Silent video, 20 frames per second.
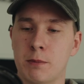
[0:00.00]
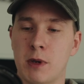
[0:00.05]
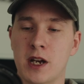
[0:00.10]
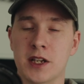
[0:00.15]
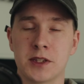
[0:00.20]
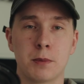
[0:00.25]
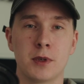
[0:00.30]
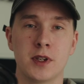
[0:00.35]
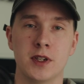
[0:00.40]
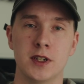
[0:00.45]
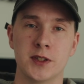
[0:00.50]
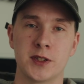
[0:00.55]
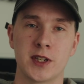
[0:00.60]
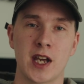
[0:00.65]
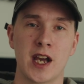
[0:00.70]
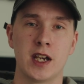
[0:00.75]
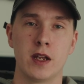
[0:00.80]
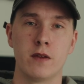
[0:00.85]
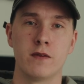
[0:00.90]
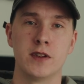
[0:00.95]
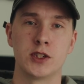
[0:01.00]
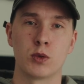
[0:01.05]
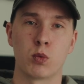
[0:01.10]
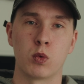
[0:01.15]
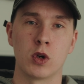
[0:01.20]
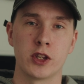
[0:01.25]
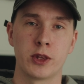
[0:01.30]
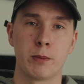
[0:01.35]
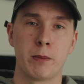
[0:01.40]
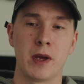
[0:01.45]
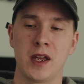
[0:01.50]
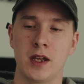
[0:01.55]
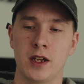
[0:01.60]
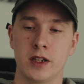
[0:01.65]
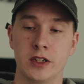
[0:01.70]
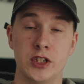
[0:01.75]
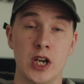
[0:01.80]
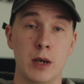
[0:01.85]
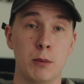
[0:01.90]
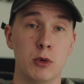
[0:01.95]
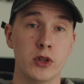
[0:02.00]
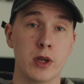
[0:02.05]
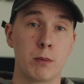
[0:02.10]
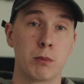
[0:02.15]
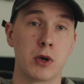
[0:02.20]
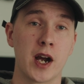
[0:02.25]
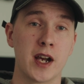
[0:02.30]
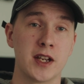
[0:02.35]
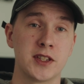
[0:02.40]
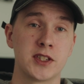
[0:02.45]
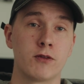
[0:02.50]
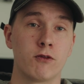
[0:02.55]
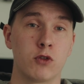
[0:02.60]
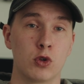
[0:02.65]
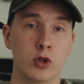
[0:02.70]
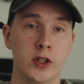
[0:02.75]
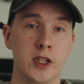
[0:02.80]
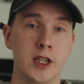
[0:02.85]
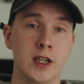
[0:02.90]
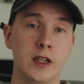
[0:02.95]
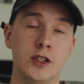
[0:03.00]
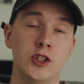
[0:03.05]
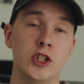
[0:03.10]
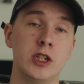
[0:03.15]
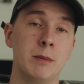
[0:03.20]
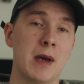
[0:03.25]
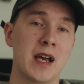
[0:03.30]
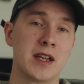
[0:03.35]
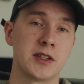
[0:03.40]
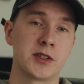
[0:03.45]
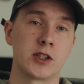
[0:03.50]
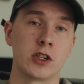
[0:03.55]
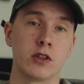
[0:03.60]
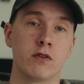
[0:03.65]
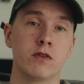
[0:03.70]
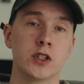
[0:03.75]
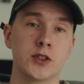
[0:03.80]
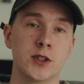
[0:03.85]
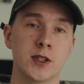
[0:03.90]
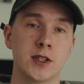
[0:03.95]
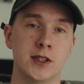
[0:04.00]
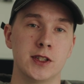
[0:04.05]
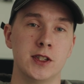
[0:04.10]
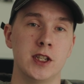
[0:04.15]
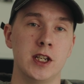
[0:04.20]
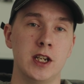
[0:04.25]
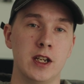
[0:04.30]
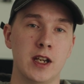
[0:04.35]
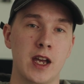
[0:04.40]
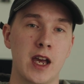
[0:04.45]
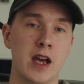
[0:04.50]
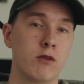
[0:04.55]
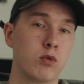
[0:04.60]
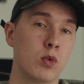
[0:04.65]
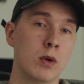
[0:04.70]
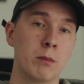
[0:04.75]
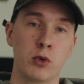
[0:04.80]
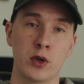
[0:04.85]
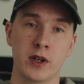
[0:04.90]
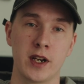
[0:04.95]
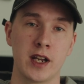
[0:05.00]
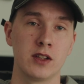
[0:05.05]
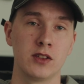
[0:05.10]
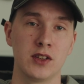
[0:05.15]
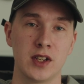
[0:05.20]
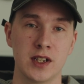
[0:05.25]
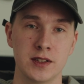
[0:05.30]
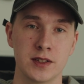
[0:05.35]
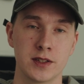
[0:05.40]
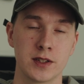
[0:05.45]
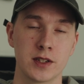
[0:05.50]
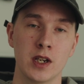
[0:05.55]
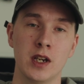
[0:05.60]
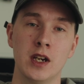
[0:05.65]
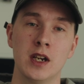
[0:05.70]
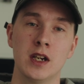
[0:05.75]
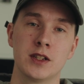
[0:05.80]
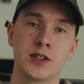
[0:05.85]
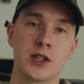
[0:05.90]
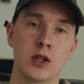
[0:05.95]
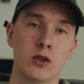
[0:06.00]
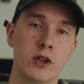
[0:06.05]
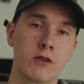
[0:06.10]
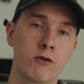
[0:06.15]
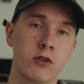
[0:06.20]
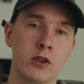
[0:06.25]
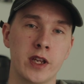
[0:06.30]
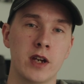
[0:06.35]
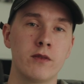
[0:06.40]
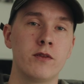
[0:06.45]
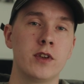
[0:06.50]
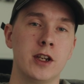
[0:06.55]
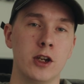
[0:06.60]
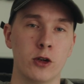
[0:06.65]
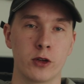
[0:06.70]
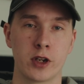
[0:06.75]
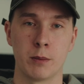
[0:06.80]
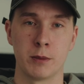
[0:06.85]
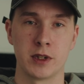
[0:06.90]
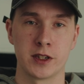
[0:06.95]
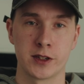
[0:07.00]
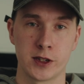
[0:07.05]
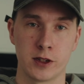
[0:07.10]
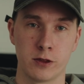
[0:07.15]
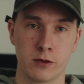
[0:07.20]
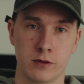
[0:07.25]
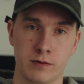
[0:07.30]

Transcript: possibly decide if it's worth paying double the price for the G Master versus the f1.8 lens. So look for that video coming soon.